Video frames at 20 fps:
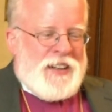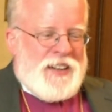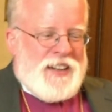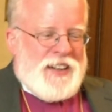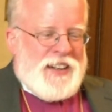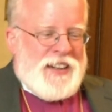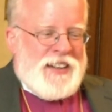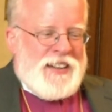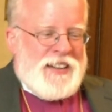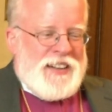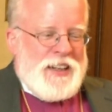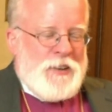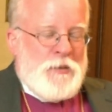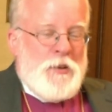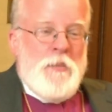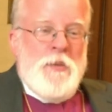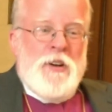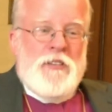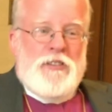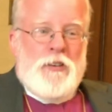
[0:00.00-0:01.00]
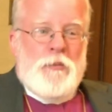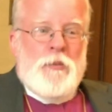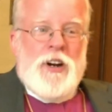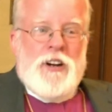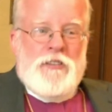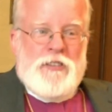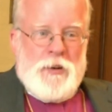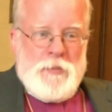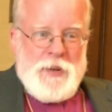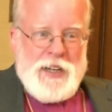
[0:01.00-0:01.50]
a woman from one
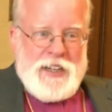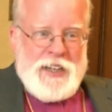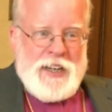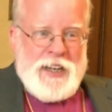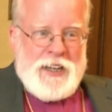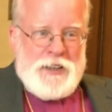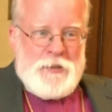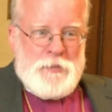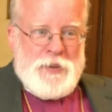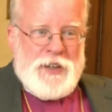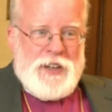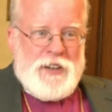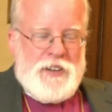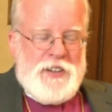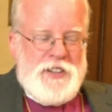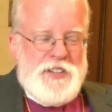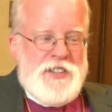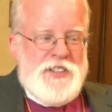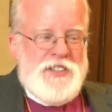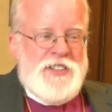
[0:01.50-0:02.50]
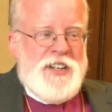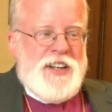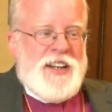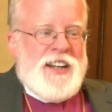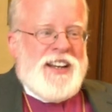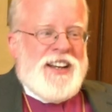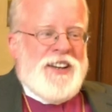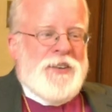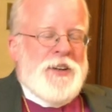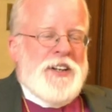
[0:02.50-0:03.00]
of our Manhattan parishes
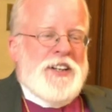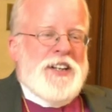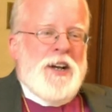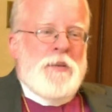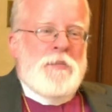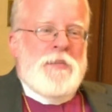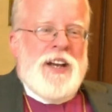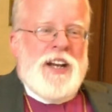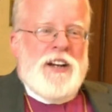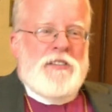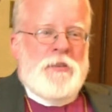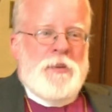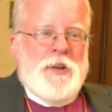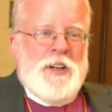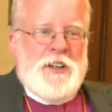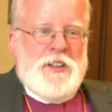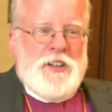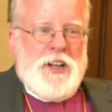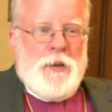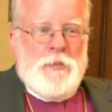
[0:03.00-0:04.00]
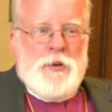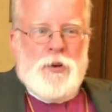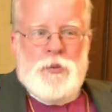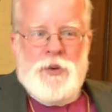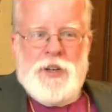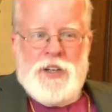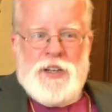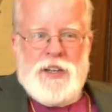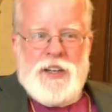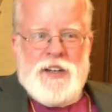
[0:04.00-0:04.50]
who had come back from an Indaba
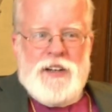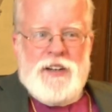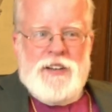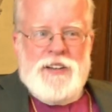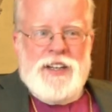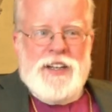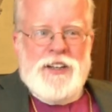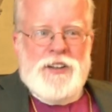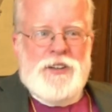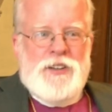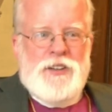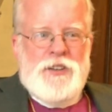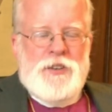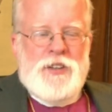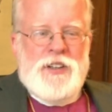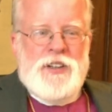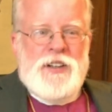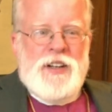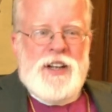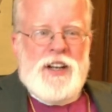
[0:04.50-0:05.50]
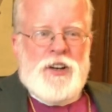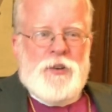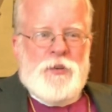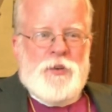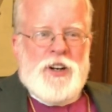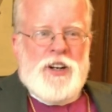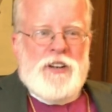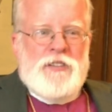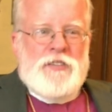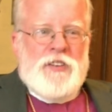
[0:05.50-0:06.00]
weekend that included
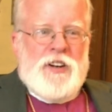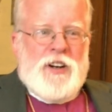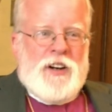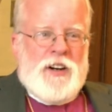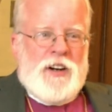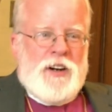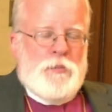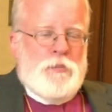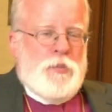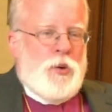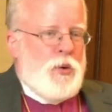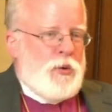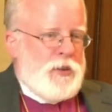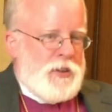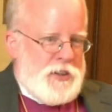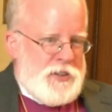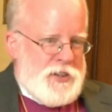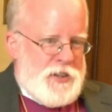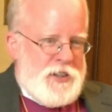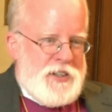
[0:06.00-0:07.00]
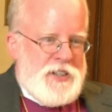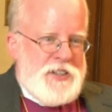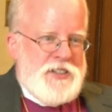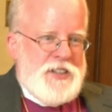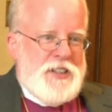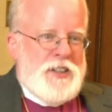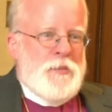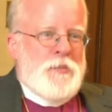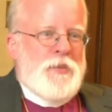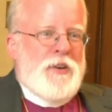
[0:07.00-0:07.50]
one of our poorer
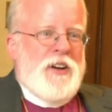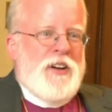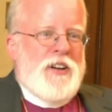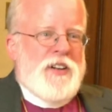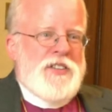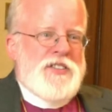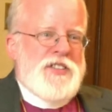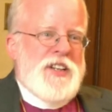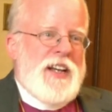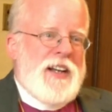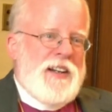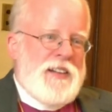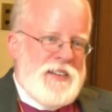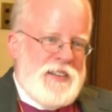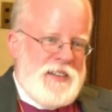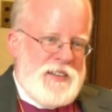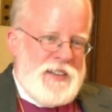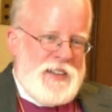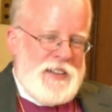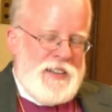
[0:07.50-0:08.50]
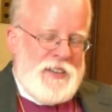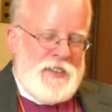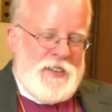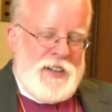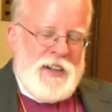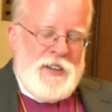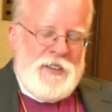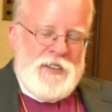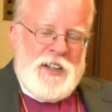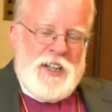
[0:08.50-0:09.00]
churches in the Bronx and another
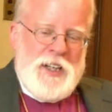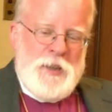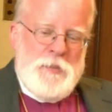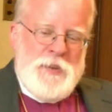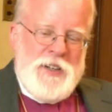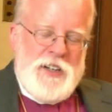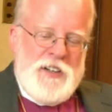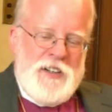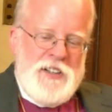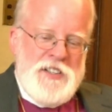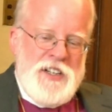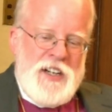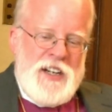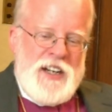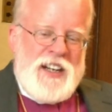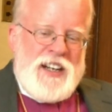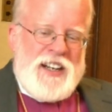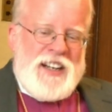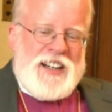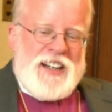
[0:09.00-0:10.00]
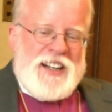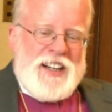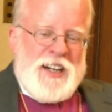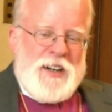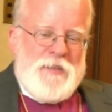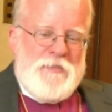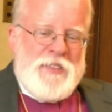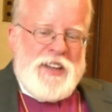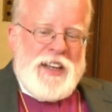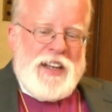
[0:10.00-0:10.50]
outlying parish,
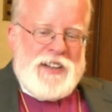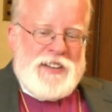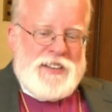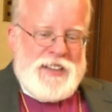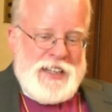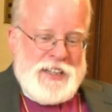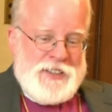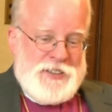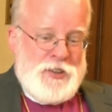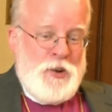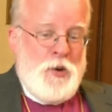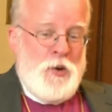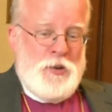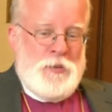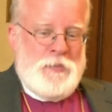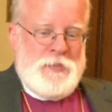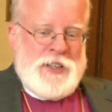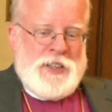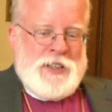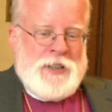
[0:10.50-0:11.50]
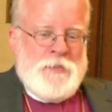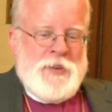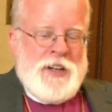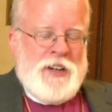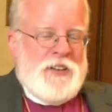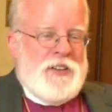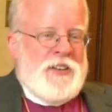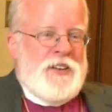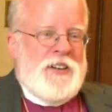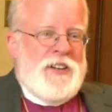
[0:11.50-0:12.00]
had told me
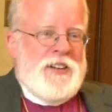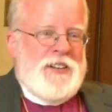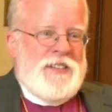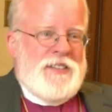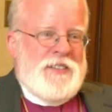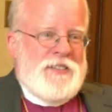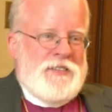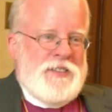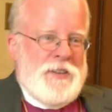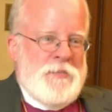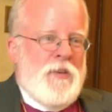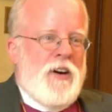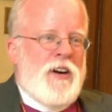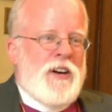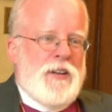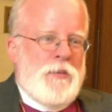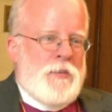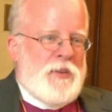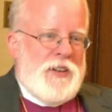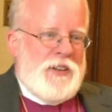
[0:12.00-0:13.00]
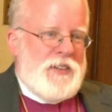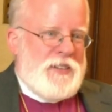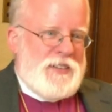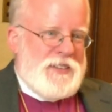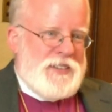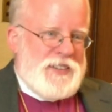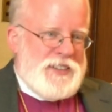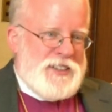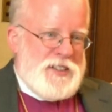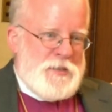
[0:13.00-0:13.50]
about her remarkable
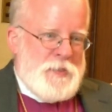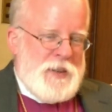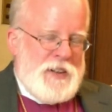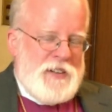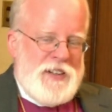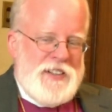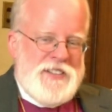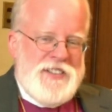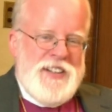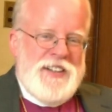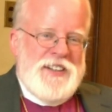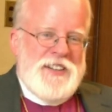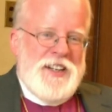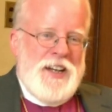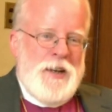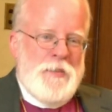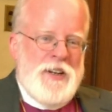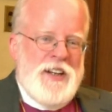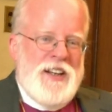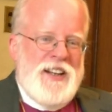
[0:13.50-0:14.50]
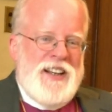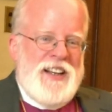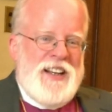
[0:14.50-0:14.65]
experience at Indaba,